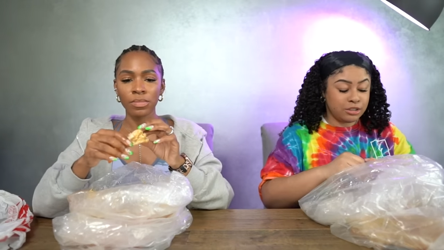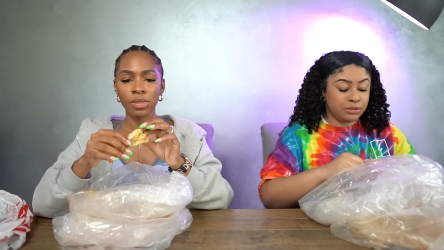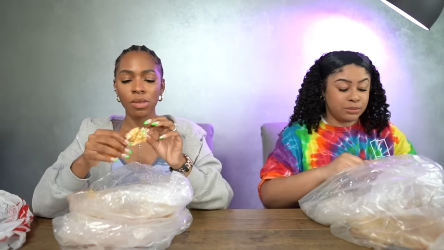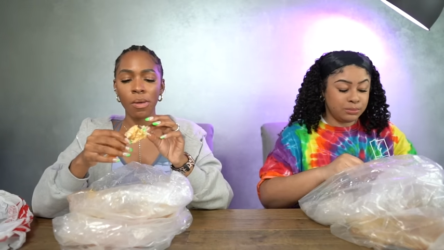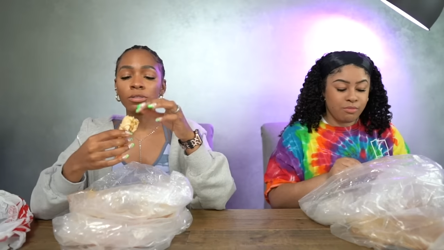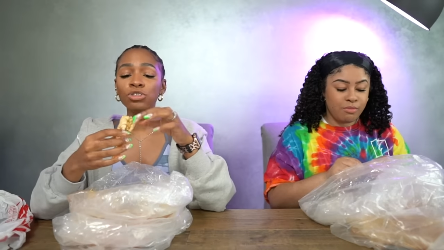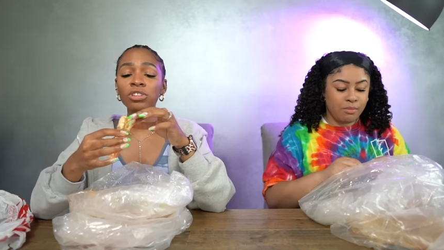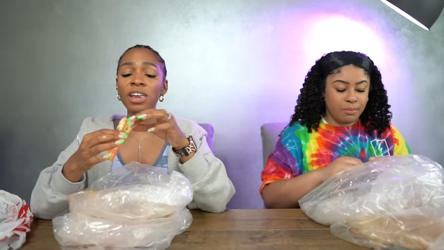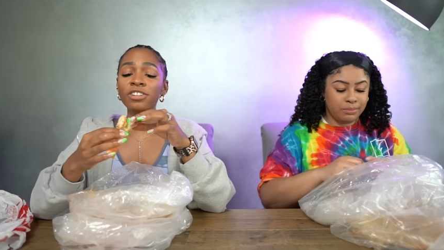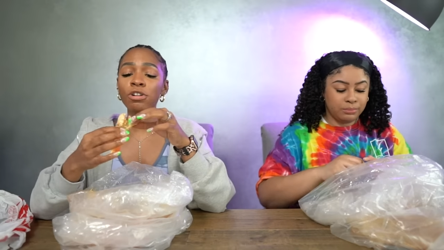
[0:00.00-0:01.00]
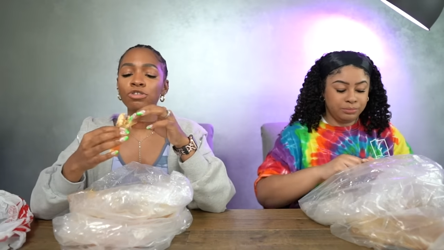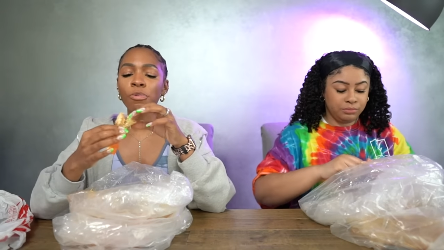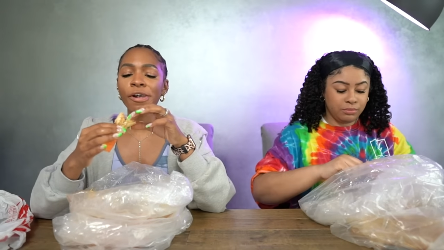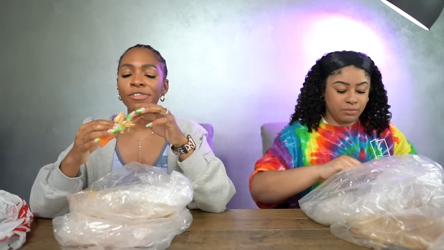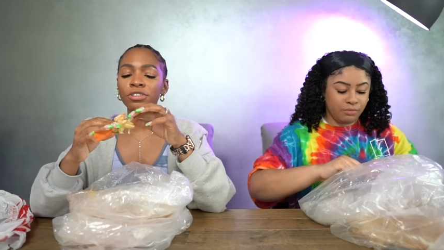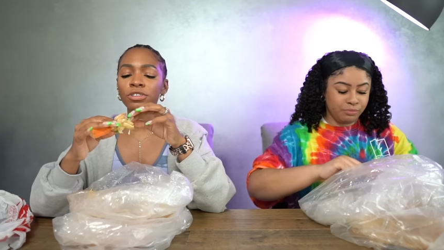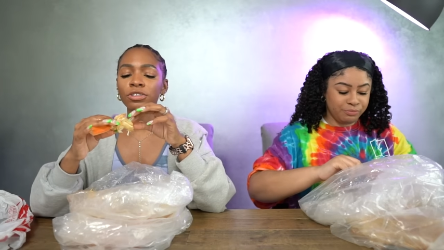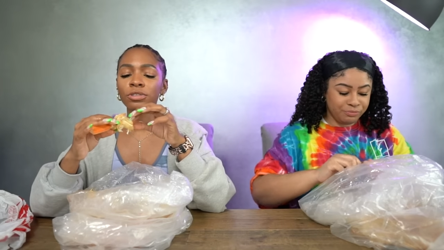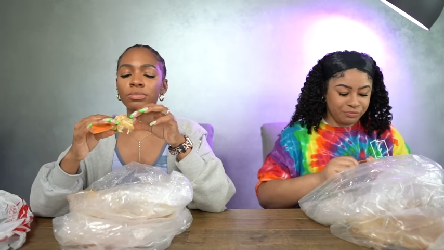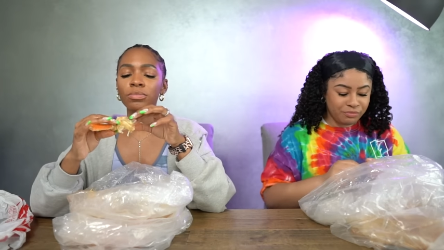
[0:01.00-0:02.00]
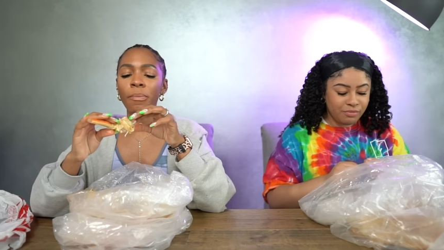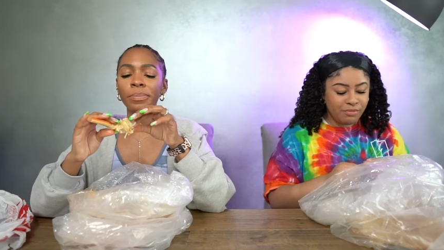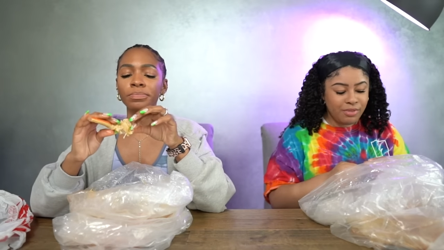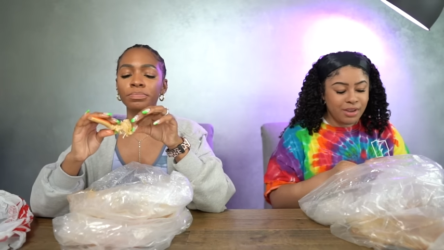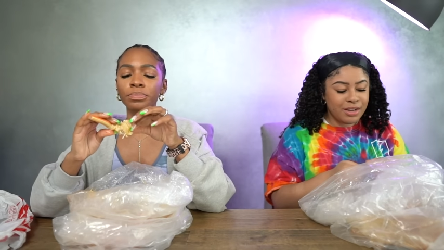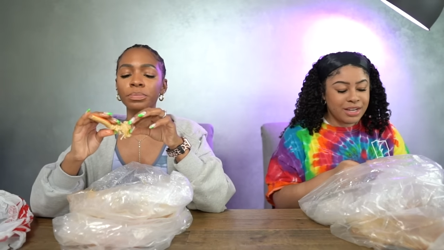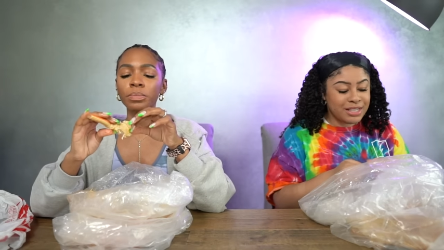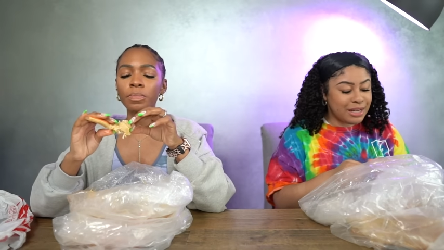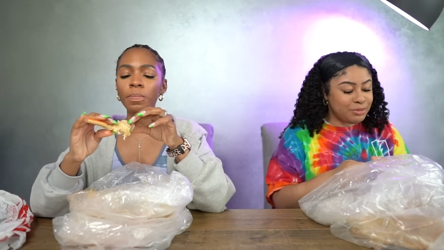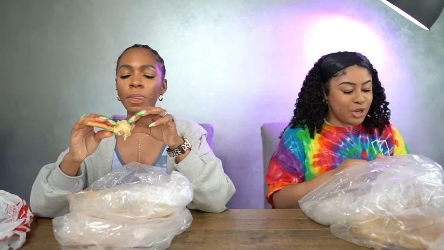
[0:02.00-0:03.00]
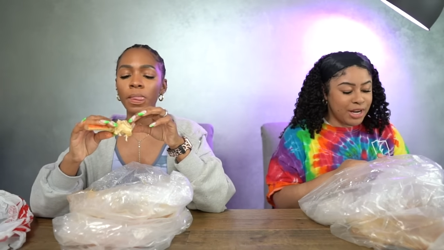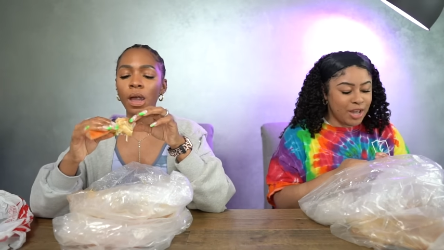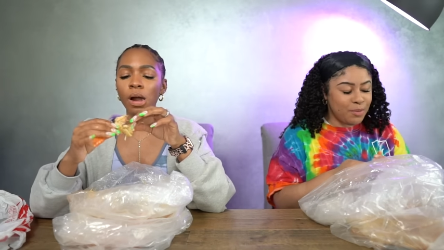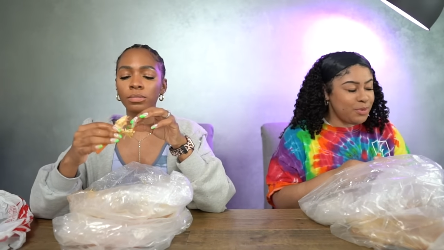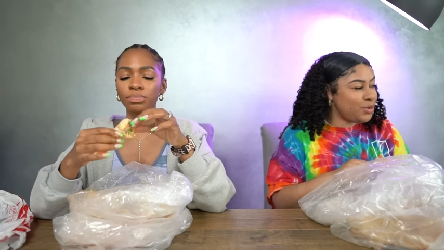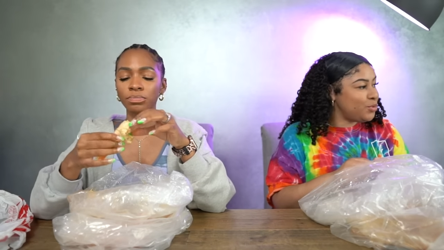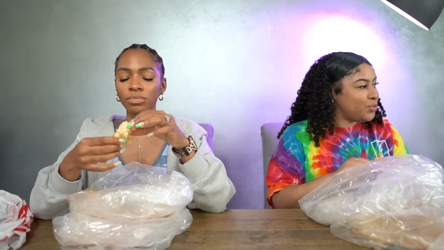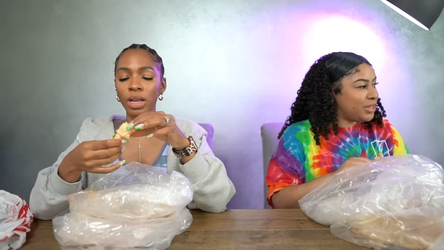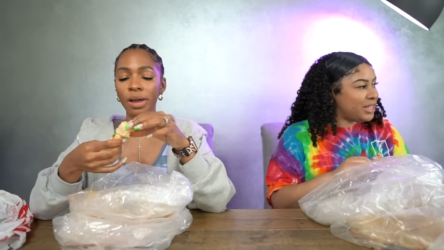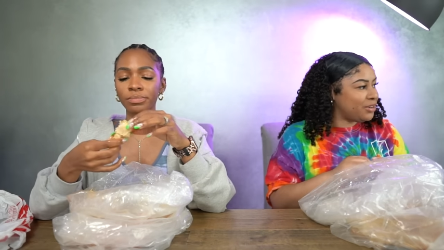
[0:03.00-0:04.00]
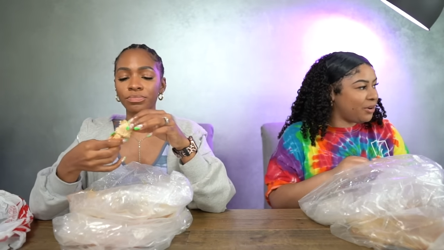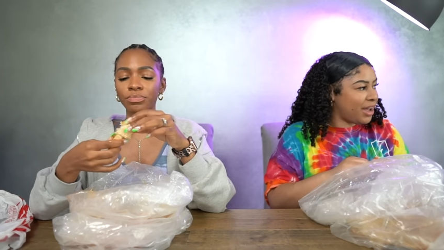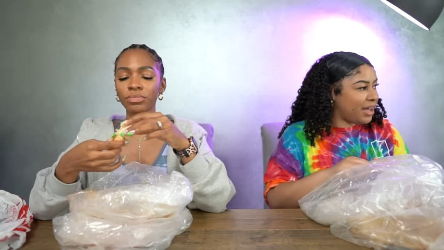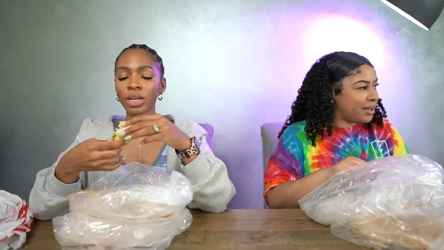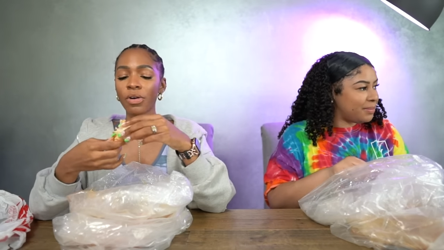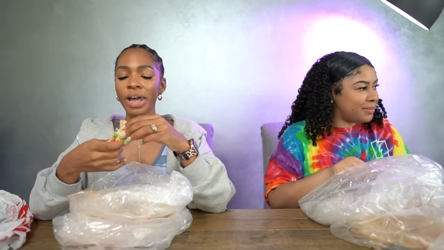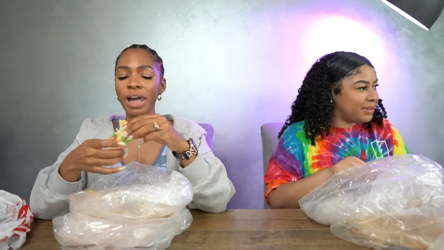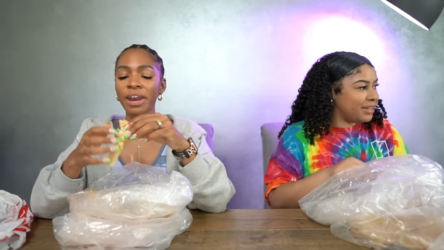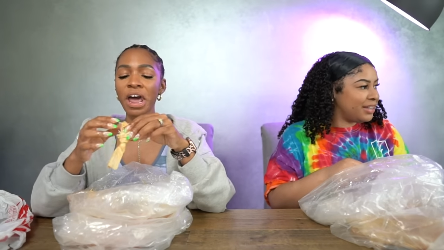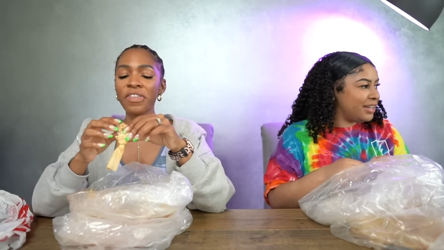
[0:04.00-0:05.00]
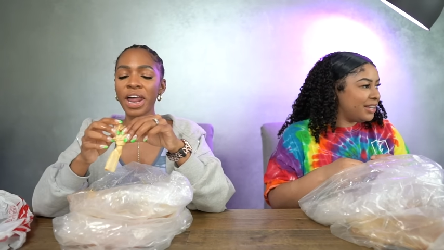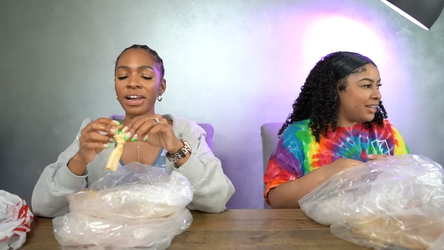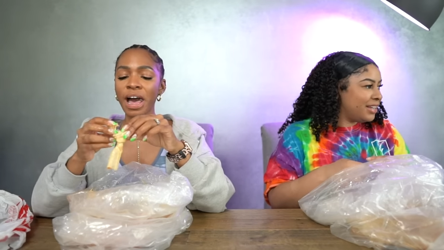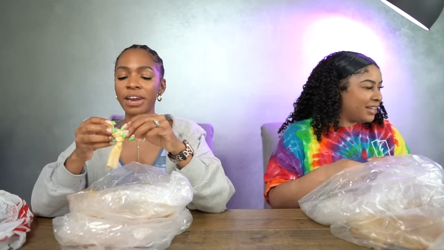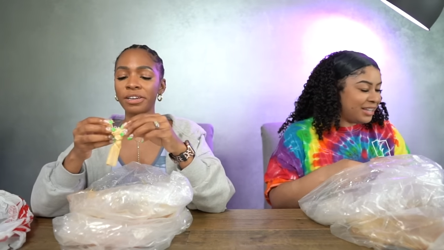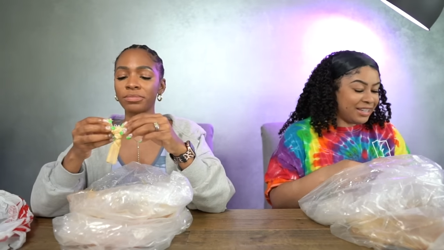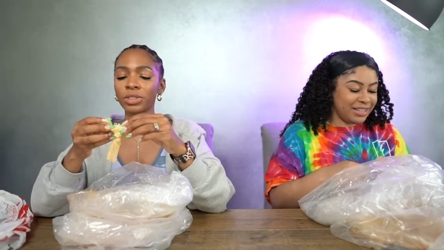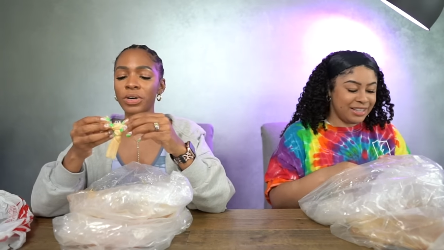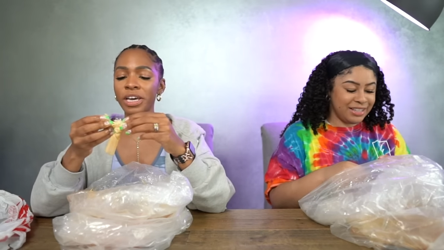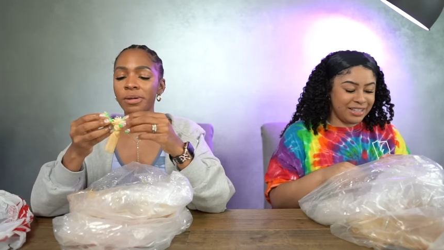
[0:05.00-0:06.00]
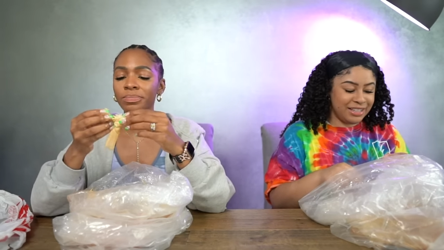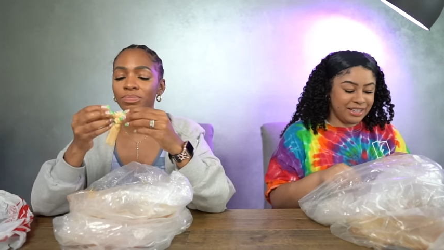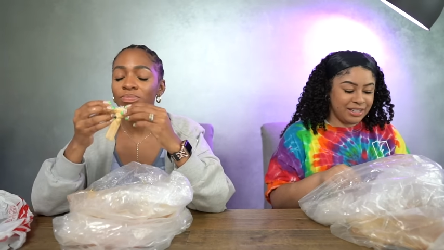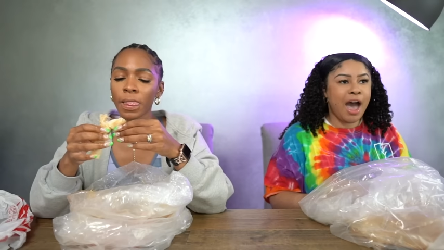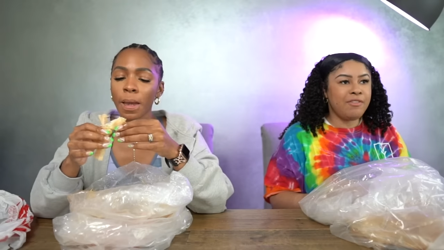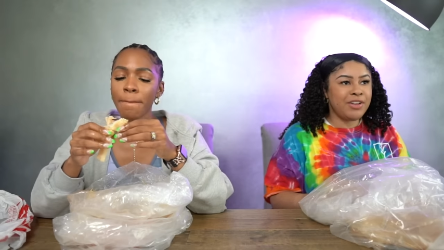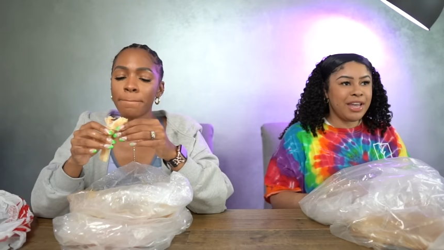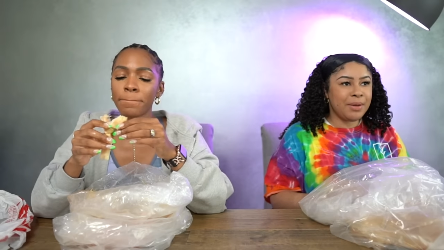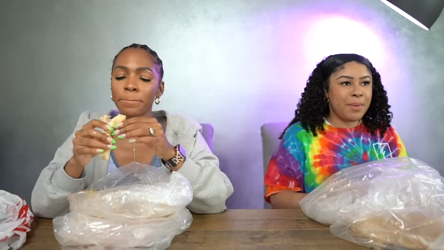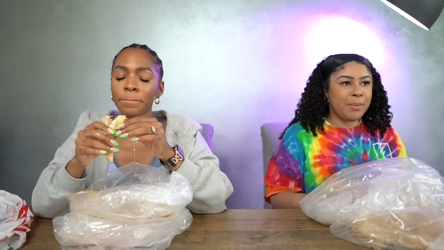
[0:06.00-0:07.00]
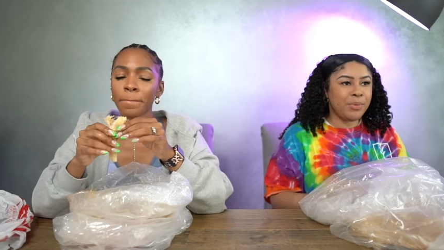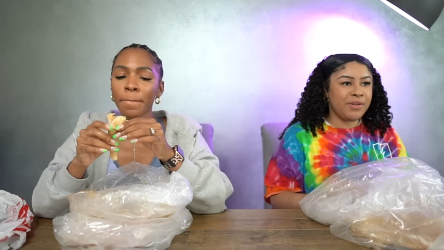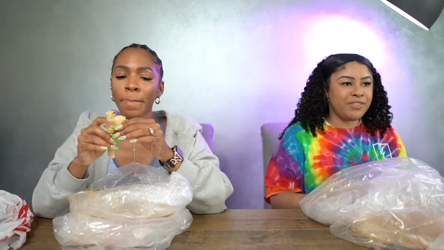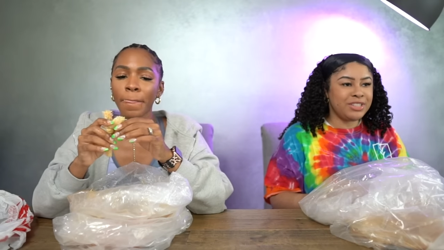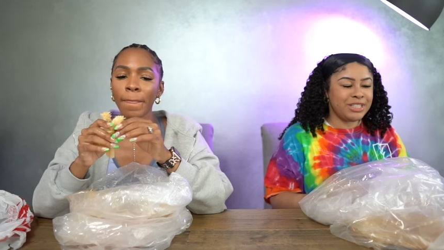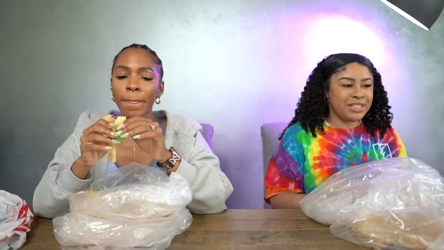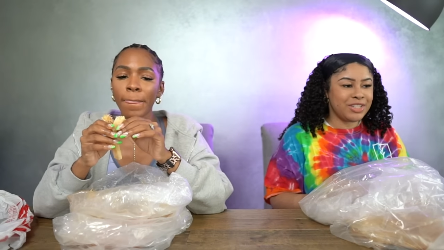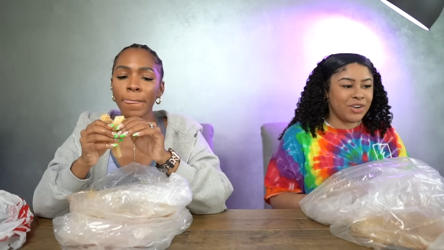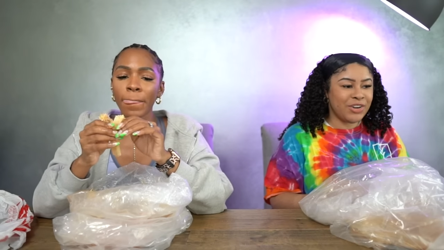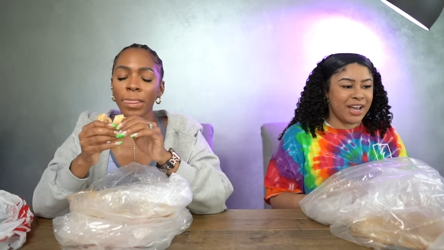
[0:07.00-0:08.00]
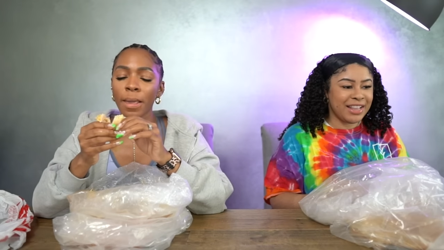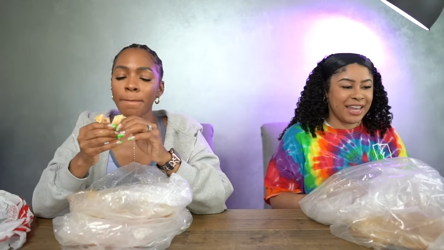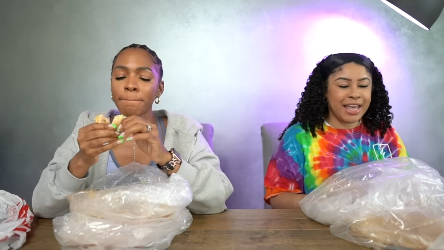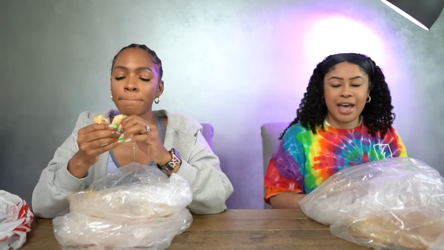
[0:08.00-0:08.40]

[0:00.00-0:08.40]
Speaker 1: too.
Speaker 2: You still ain't told your preferences.
Speaker 1: Because I'm trying to help you with the crab. Okay.
Speaker 2: Now that I got it, go ahead.
Speaker 1: I feel like my preferences are not like